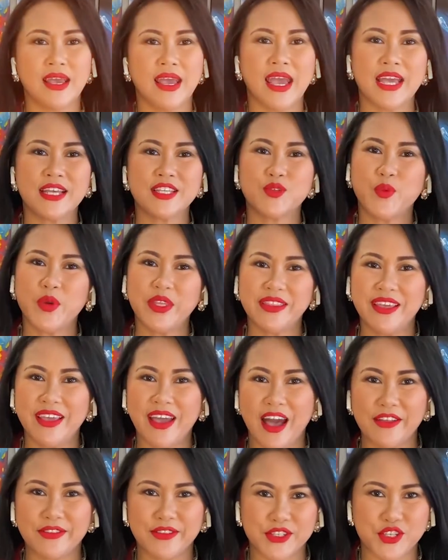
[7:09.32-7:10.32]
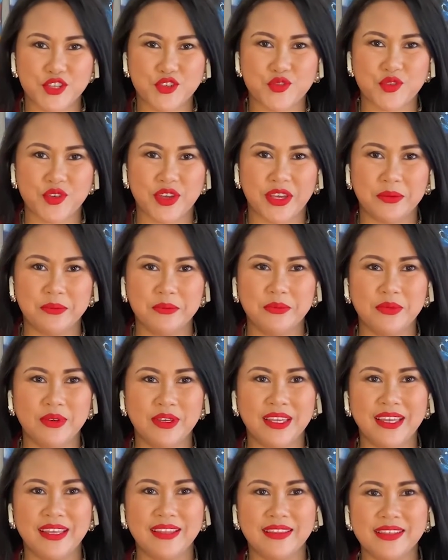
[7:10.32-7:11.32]
As with the other stream,
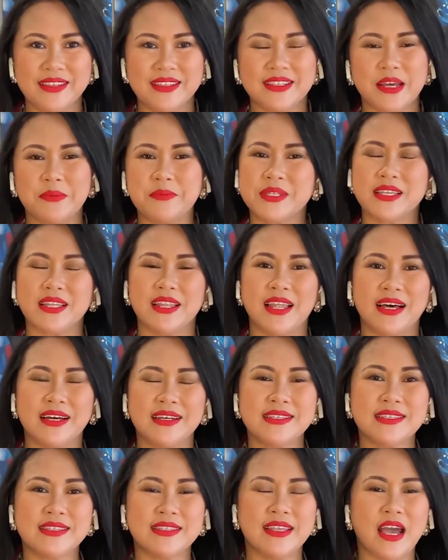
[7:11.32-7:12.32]
in the subclass,